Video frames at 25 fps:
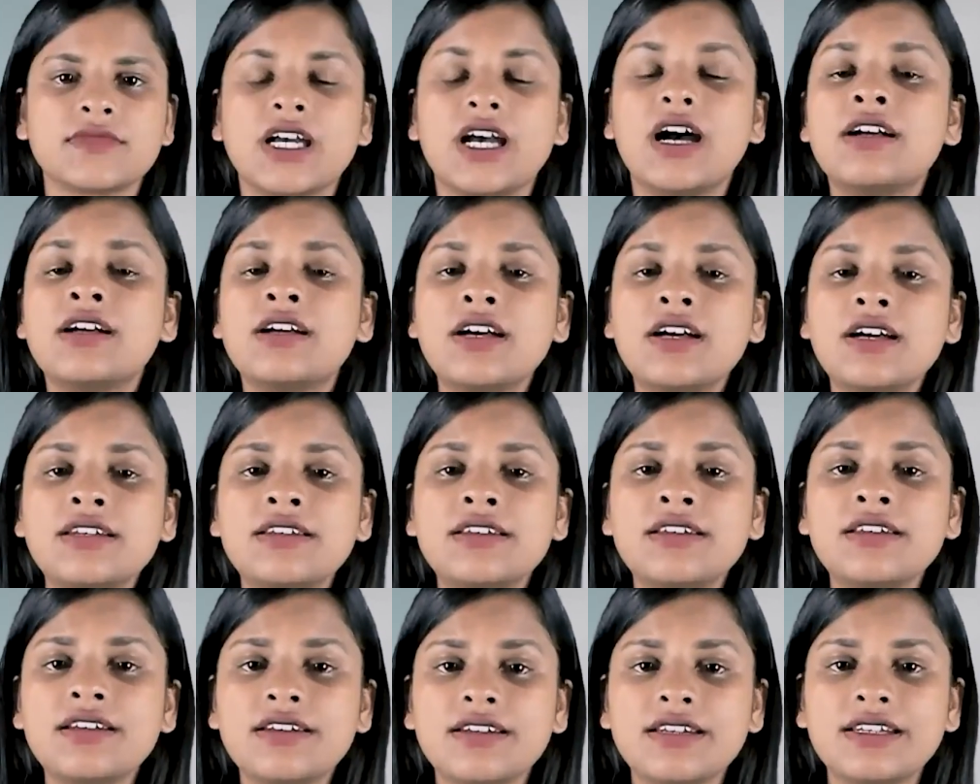A career
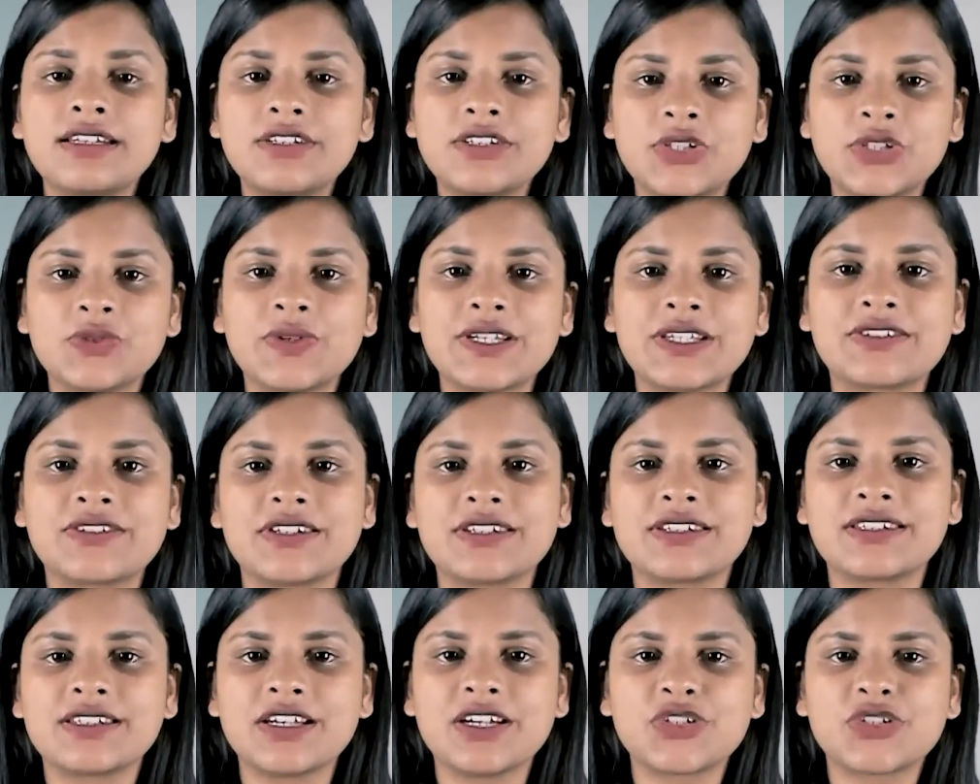in UX
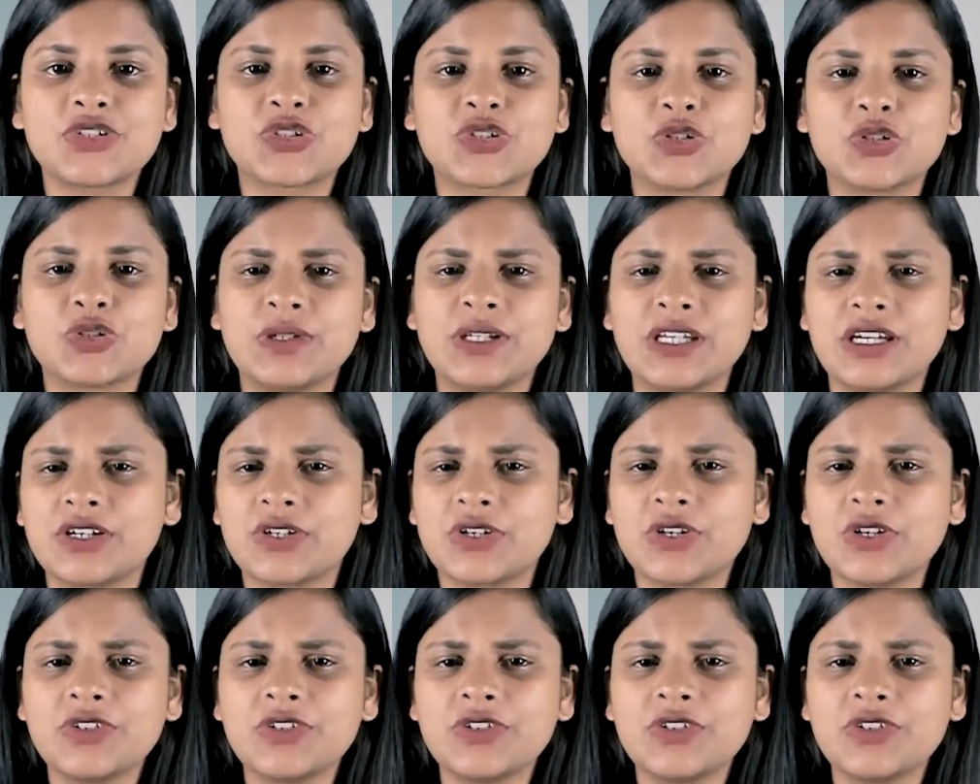research could be a good